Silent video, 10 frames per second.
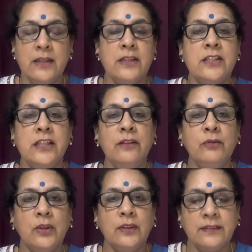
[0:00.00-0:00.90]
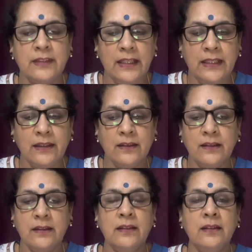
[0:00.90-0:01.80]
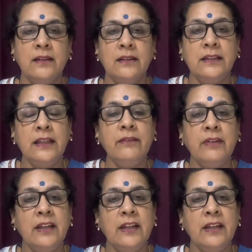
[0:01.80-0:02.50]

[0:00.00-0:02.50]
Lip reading: she was saying, they were